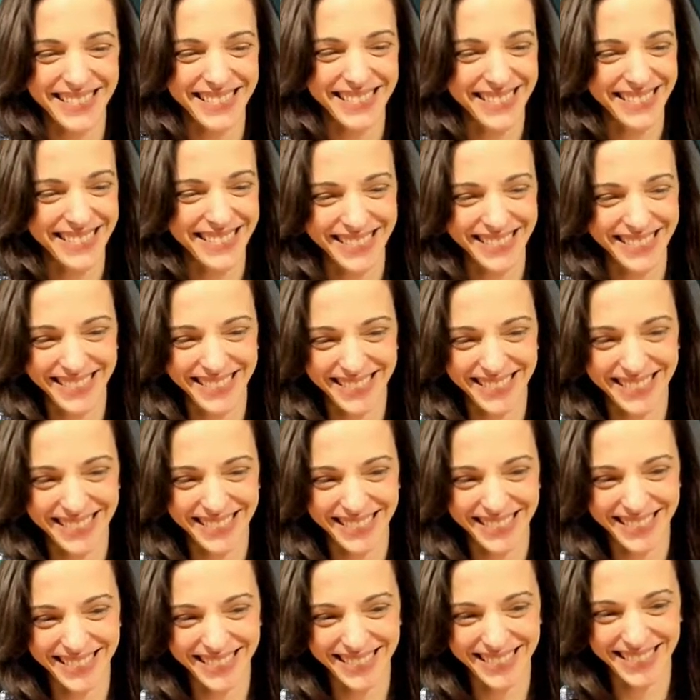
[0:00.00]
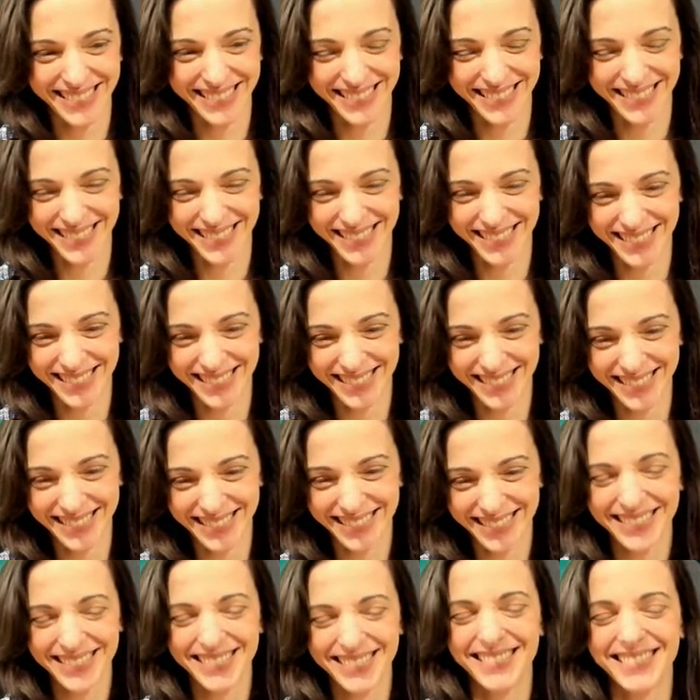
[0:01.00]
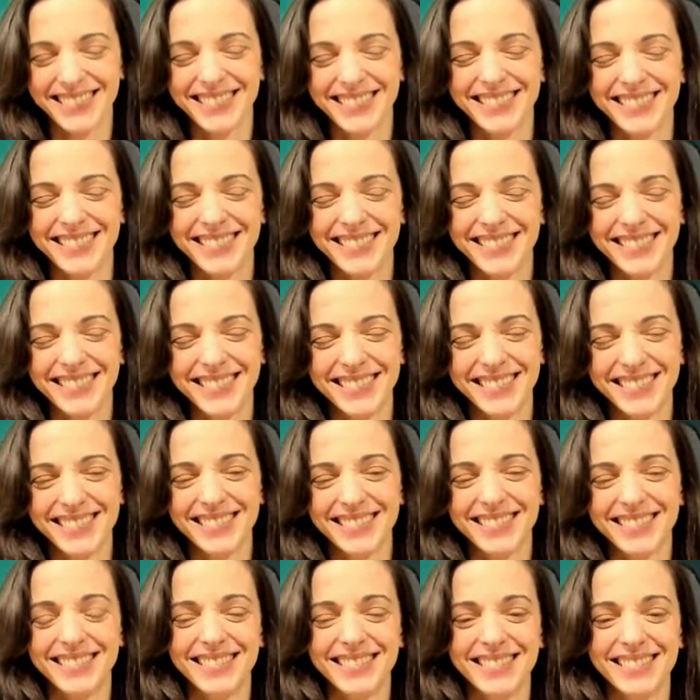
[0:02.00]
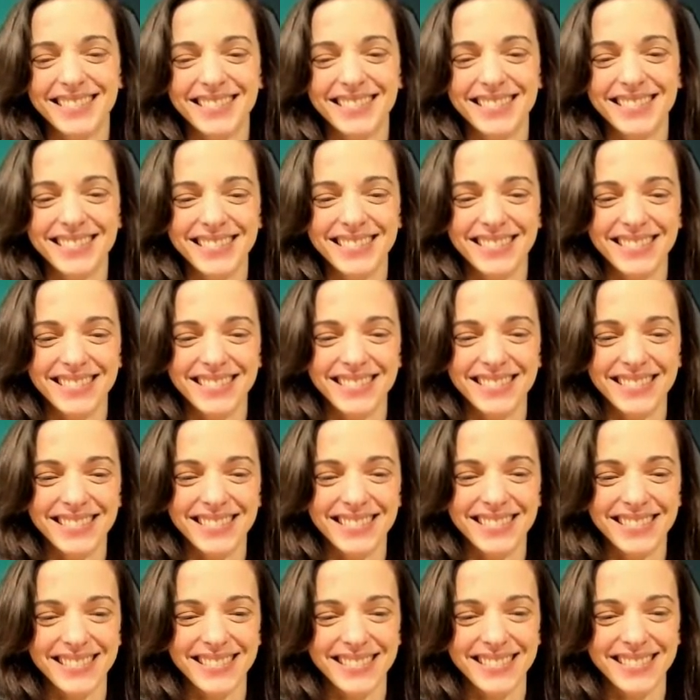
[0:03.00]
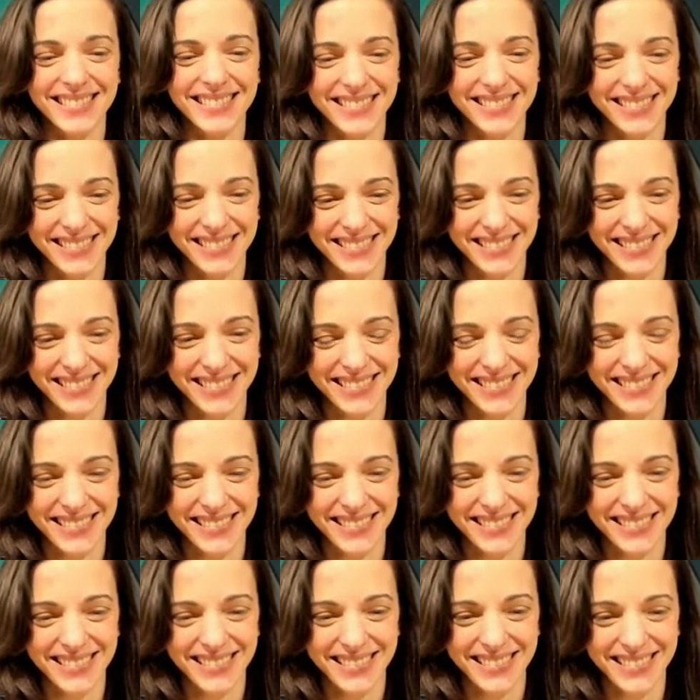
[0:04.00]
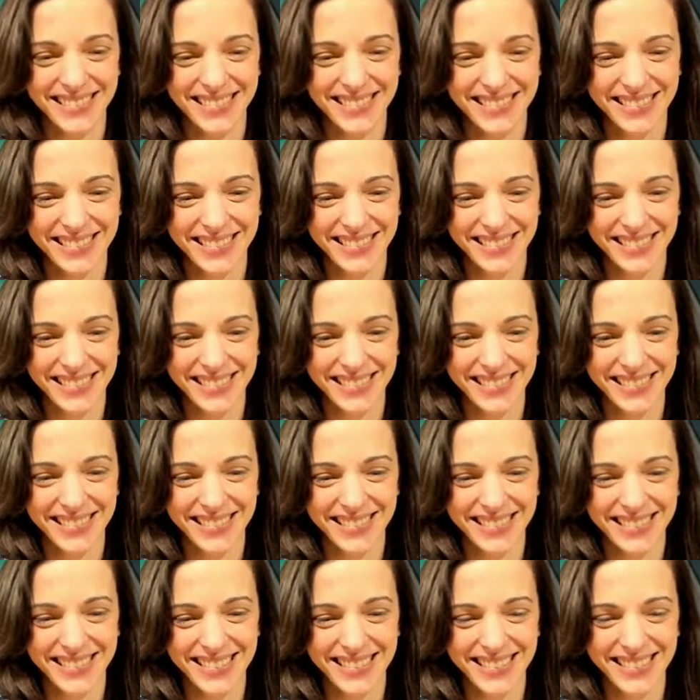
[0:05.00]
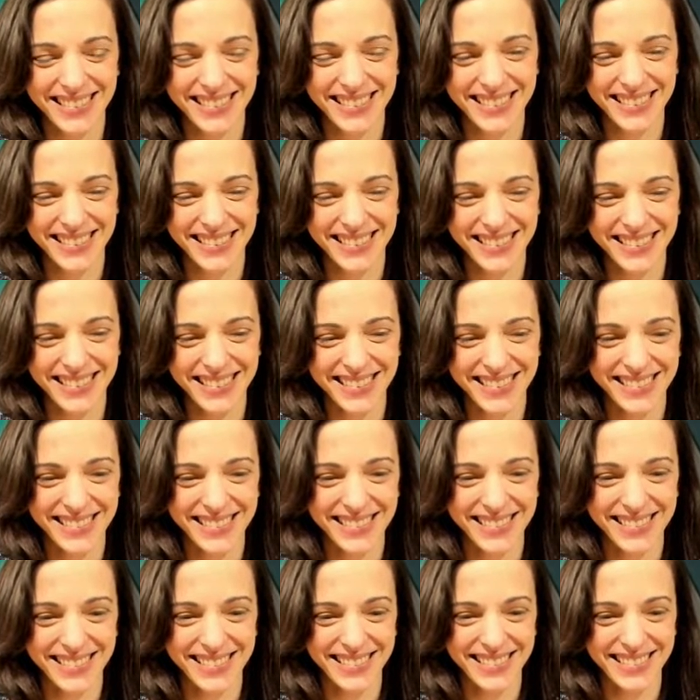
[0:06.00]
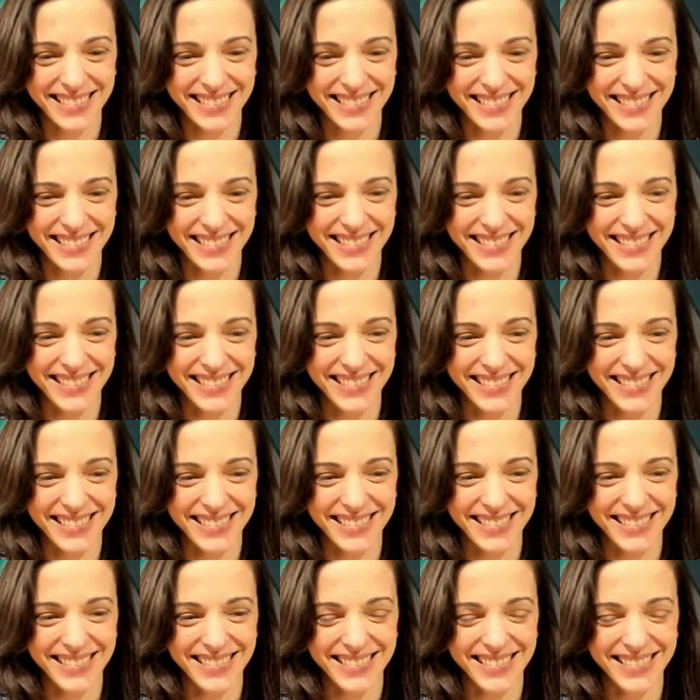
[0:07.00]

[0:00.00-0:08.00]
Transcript: (not speaking)